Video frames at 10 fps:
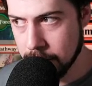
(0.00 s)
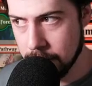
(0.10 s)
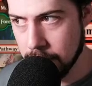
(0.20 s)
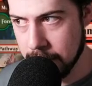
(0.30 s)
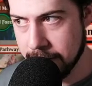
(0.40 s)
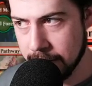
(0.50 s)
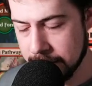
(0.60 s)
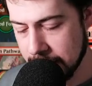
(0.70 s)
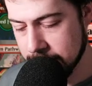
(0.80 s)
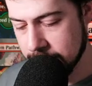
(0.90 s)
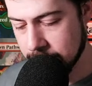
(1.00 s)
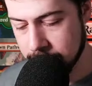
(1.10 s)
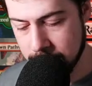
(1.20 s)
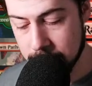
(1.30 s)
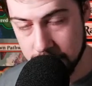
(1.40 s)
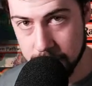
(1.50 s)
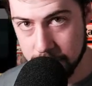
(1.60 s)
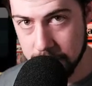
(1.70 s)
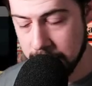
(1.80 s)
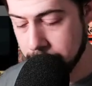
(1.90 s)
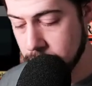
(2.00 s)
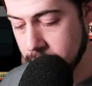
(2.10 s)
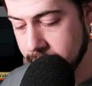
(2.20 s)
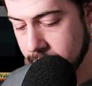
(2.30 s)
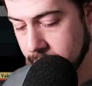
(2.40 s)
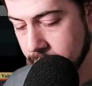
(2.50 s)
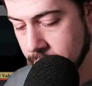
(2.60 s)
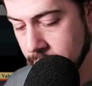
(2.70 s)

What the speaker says: I think that's really important.